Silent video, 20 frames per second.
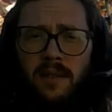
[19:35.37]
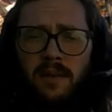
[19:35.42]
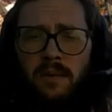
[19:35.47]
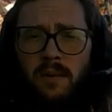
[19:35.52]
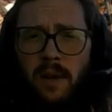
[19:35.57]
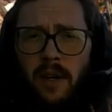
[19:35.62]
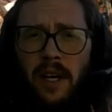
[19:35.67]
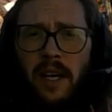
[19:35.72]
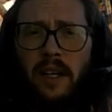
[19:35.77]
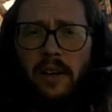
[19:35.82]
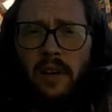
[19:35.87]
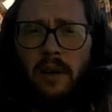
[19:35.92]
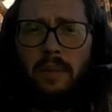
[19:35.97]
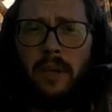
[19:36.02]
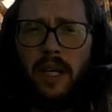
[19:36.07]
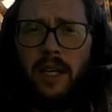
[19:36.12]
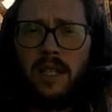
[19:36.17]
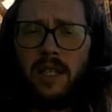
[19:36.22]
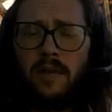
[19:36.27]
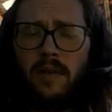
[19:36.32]
We're ignorant
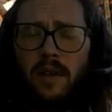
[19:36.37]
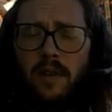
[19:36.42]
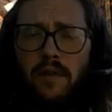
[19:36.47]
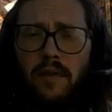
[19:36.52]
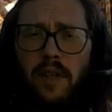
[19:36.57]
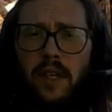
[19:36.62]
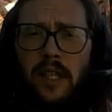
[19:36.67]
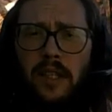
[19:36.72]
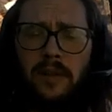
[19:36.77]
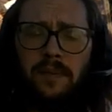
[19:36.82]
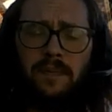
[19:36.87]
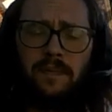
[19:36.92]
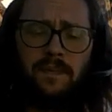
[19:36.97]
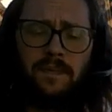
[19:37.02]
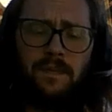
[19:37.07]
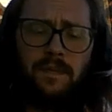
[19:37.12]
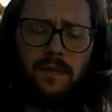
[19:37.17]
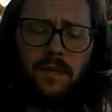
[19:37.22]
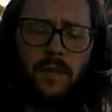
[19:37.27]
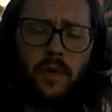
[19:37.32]
because of our fear
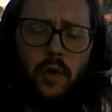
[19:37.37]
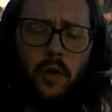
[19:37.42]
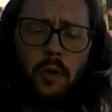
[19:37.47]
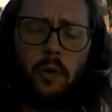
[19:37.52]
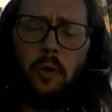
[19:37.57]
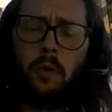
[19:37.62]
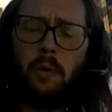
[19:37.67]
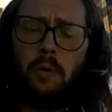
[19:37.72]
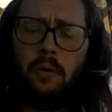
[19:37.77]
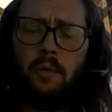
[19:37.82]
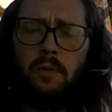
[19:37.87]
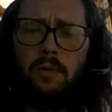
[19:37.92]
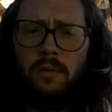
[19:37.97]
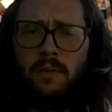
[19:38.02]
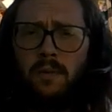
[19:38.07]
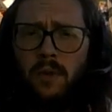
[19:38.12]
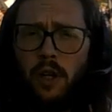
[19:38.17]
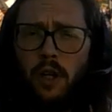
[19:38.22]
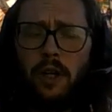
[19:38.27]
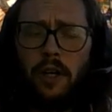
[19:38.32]
to
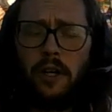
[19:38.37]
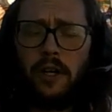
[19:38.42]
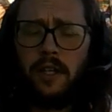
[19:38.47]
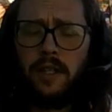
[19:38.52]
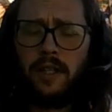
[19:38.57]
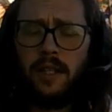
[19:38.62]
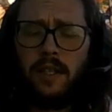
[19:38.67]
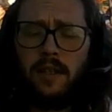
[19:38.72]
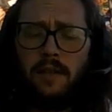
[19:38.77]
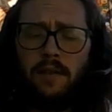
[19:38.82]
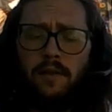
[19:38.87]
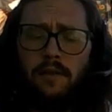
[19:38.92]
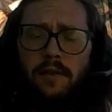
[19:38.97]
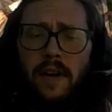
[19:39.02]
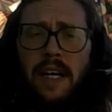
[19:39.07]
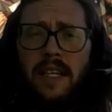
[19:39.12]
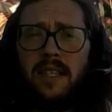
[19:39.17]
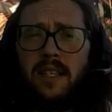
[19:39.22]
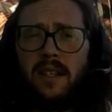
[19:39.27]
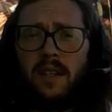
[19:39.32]
learn and to
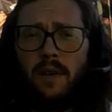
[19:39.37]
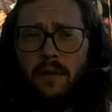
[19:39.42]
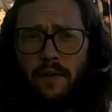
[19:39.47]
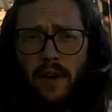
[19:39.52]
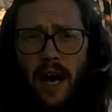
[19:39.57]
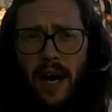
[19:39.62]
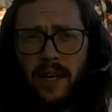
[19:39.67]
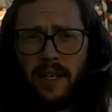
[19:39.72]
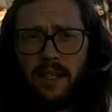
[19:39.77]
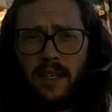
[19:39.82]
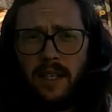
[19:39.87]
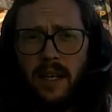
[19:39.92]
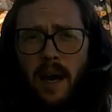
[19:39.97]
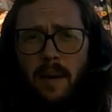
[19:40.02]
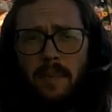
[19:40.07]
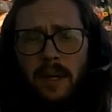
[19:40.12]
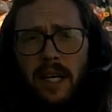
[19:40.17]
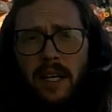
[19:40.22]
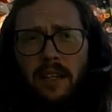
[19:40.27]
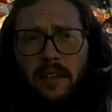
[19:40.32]
face the facts and not
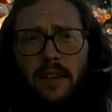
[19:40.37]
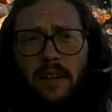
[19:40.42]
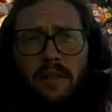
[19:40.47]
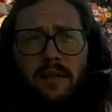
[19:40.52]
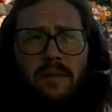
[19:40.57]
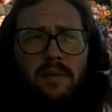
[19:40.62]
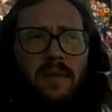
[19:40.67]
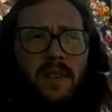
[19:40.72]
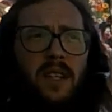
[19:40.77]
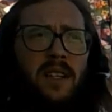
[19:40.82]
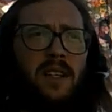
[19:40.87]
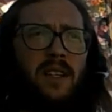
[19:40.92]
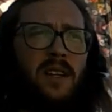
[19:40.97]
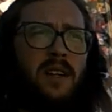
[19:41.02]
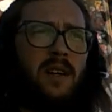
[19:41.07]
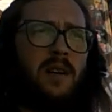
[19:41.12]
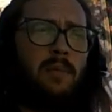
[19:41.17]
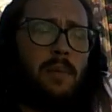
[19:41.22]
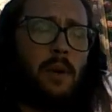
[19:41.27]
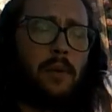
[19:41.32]
be ignorant.
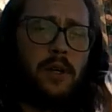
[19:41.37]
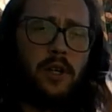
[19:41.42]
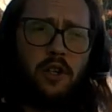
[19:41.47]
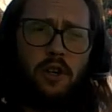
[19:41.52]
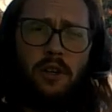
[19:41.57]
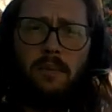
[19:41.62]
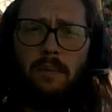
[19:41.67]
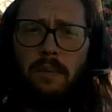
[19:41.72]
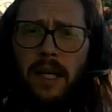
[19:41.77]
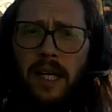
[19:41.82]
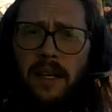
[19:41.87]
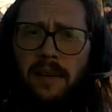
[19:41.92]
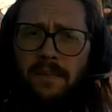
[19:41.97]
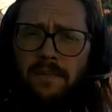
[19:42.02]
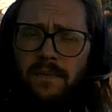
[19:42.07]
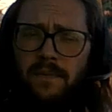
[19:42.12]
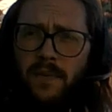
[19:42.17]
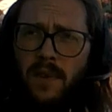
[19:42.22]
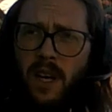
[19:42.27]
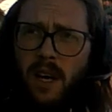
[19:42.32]
But we shouldn't be,
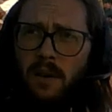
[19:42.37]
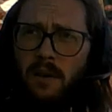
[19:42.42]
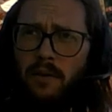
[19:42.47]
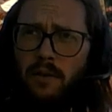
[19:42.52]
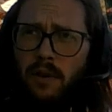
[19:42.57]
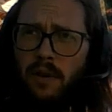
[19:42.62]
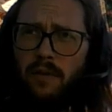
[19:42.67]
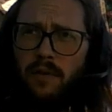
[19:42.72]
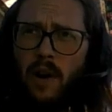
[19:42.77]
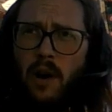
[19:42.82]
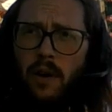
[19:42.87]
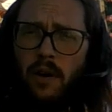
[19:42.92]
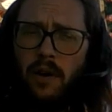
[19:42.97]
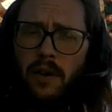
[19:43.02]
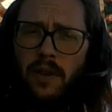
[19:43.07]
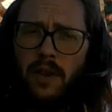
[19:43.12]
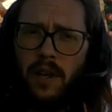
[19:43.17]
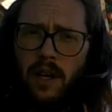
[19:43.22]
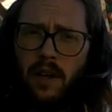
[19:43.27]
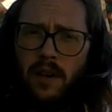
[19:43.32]
and if we follow
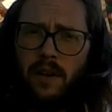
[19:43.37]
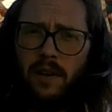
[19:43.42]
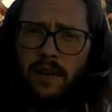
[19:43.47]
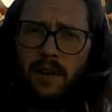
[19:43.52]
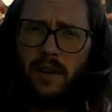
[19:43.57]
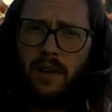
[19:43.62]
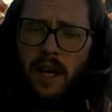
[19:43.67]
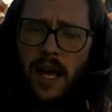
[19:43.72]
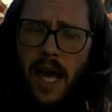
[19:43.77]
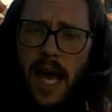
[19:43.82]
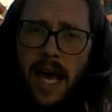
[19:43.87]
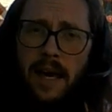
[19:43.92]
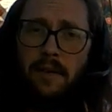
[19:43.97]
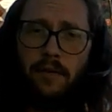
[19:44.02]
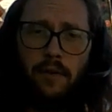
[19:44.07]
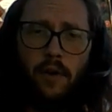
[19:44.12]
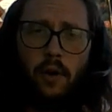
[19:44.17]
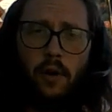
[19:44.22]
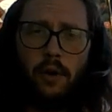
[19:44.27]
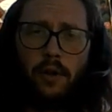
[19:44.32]
the
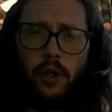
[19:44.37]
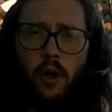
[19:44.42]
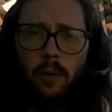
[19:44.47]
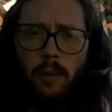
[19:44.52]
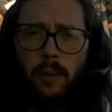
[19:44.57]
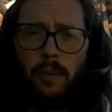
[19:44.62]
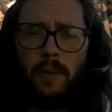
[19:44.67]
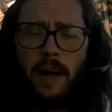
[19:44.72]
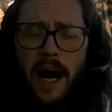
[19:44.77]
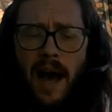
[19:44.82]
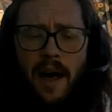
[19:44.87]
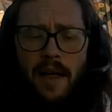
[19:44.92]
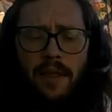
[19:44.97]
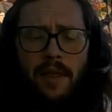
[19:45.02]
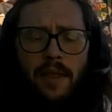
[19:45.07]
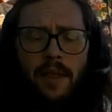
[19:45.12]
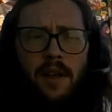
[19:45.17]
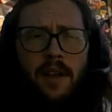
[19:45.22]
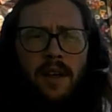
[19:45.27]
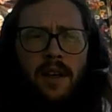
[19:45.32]
Eightfold Noble
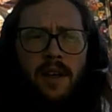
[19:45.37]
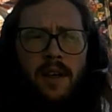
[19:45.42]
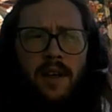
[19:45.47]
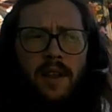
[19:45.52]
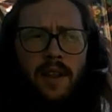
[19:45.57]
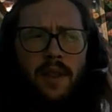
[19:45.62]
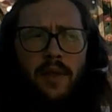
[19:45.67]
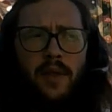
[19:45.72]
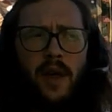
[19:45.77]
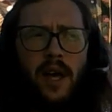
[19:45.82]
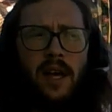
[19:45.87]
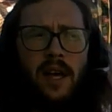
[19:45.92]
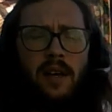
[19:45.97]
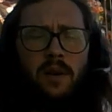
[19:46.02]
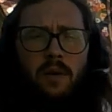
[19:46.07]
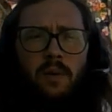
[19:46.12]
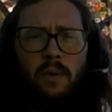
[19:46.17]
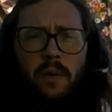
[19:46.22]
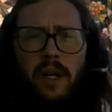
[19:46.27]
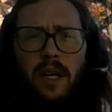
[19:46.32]
Path,
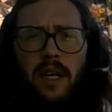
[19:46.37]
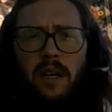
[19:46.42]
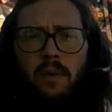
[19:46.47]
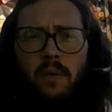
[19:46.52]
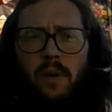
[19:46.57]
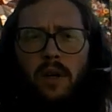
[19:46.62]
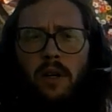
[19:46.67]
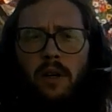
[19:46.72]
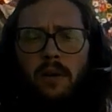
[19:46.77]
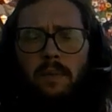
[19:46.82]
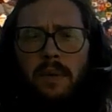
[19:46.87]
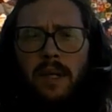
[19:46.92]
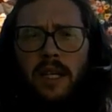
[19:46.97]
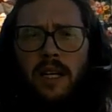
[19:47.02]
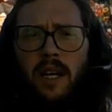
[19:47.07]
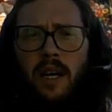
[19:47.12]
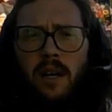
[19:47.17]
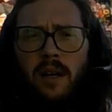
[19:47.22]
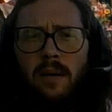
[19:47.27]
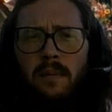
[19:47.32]
then we will
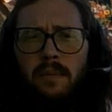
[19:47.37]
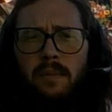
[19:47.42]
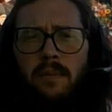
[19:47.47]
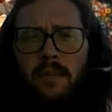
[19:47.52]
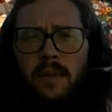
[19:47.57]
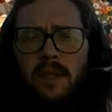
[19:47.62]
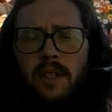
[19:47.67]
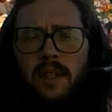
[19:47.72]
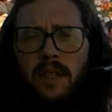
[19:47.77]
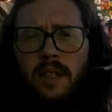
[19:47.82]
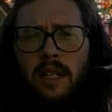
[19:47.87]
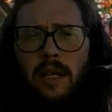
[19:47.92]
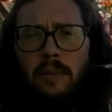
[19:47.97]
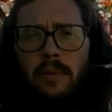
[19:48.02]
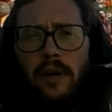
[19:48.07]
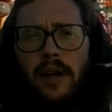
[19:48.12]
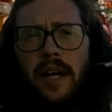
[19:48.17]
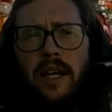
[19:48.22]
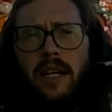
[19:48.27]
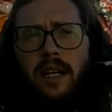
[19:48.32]
become
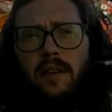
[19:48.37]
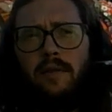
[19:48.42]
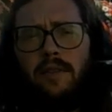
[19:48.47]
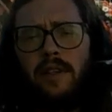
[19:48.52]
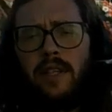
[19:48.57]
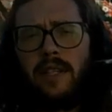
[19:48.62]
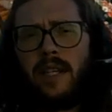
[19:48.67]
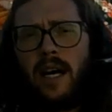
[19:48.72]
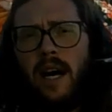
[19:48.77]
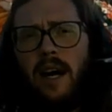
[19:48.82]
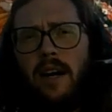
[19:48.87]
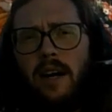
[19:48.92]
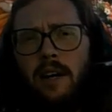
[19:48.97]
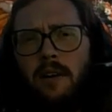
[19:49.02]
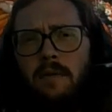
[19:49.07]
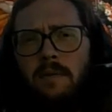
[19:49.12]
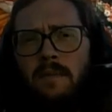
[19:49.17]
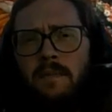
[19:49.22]
liberated of desire